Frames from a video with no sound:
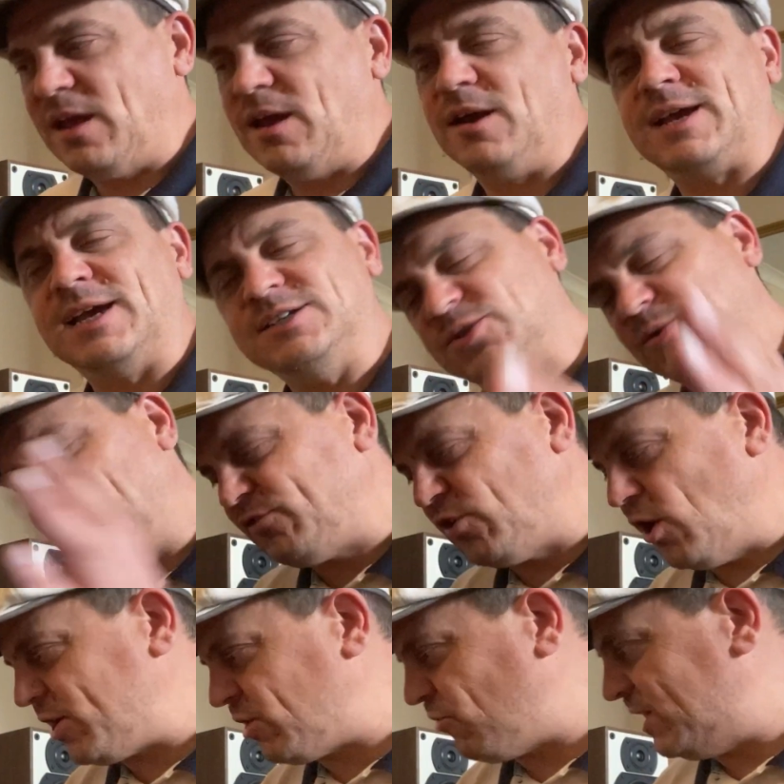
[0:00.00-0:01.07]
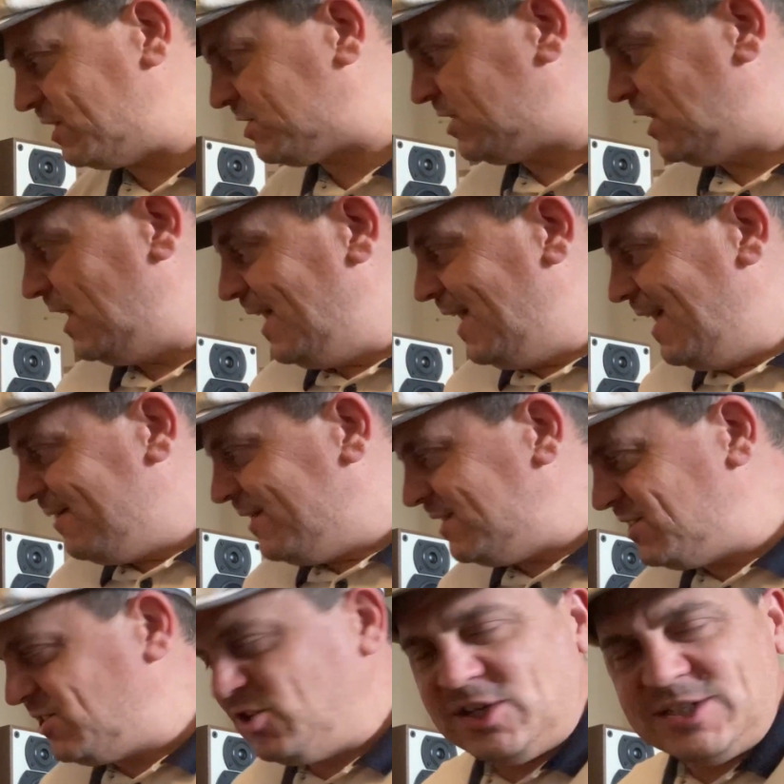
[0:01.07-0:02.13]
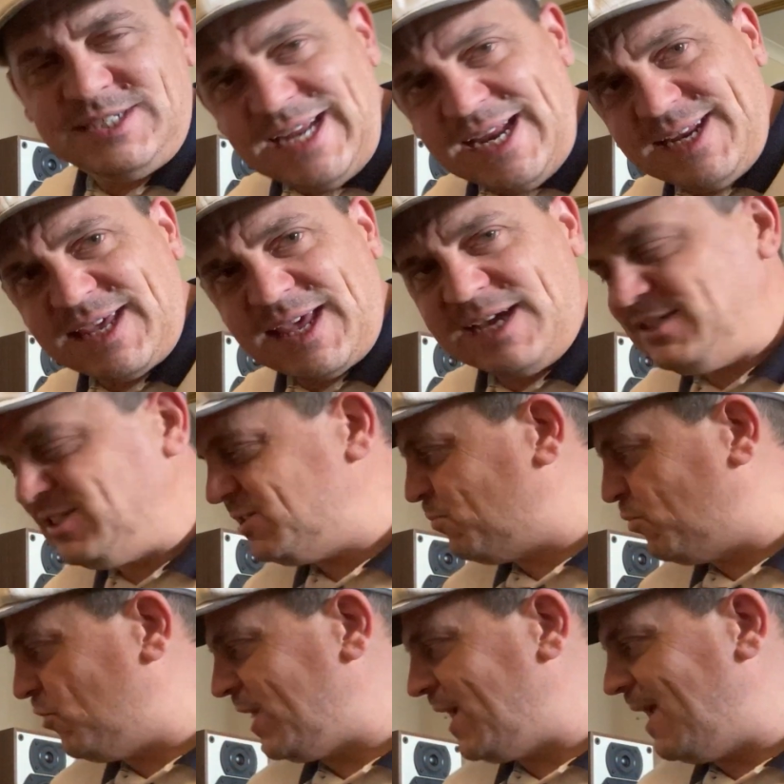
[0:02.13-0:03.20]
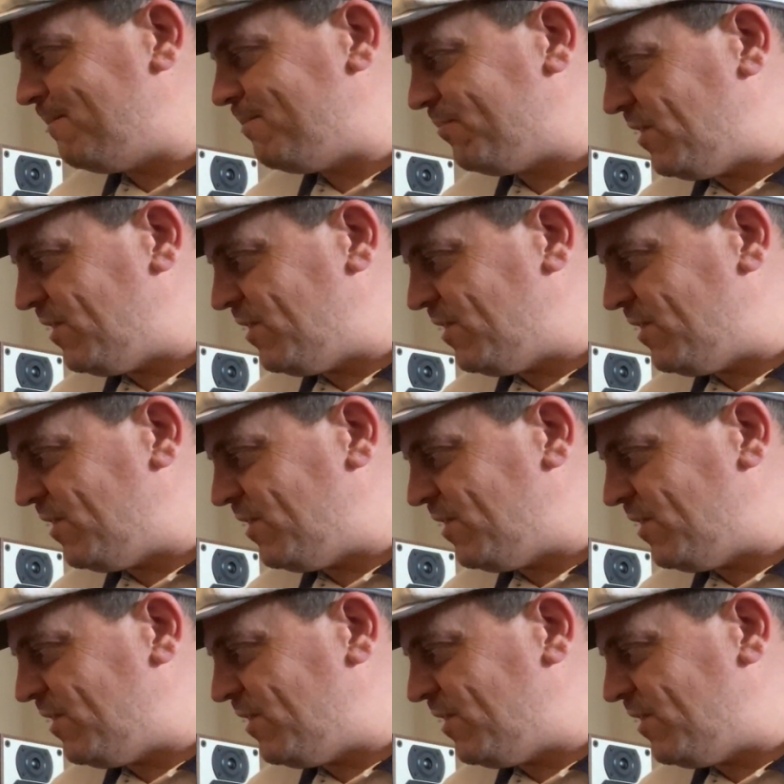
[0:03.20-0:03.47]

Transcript: Okay, so I've digressed. This is not a dedicated preamp.